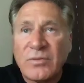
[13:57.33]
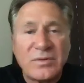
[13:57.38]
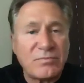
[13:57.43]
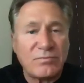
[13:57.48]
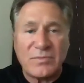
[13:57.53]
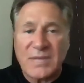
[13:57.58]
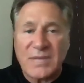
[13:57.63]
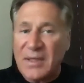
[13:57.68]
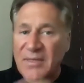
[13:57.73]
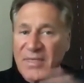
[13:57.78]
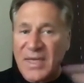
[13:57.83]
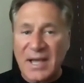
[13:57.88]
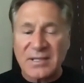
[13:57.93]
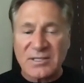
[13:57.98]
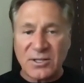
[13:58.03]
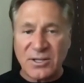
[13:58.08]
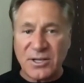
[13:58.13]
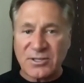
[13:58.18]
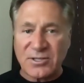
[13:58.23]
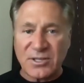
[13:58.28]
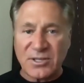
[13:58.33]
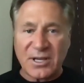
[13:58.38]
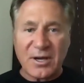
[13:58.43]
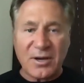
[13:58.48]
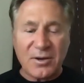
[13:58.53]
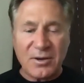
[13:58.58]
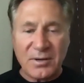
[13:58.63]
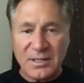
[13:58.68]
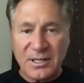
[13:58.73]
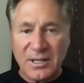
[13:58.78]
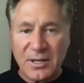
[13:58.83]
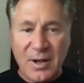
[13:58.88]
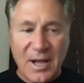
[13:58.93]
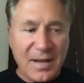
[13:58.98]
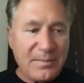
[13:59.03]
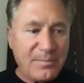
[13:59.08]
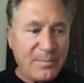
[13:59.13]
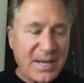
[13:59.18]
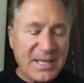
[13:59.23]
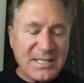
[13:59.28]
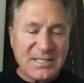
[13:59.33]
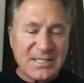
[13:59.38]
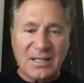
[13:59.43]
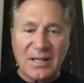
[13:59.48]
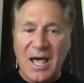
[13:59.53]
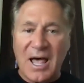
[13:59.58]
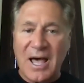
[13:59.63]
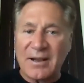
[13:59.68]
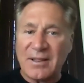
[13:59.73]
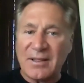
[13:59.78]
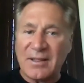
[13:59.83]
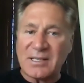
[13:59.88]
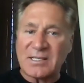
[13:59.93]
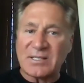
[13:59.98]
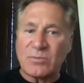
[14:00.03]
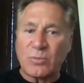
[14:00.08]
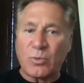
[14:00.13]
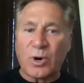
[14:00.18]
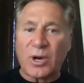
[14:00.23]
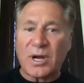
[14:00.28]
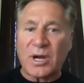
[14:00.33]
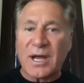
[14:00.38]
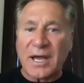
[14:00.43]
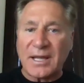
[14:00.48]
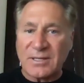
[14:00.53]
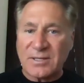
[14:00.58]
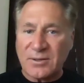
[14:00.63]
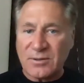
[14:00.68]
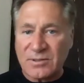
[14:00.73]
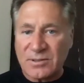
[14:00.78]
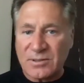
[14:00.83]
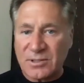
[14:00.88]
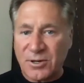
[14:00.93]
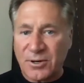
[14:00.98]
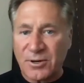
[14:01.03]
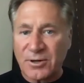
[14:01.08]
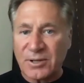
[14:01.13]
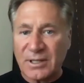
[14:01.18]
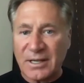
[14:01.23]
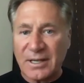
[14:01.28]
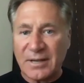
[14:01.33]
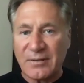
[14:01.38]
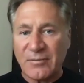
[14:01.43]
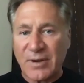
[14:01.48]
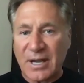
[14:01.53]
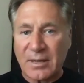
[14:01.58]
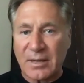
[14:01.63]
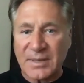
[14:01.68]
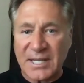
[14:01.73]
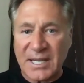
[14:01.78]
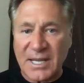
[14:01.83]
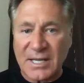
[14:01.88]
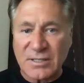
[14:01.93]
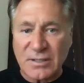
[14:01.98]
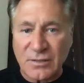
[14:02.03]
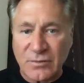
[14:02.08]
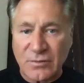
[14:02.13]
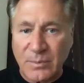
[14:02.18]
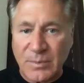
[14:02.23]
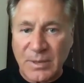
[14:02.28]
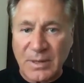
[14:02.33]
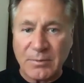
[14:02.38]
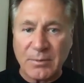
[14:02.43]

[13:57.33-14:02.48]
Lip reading: 10,000 years ago, and I base a lot of this work I do currently and recommendations for people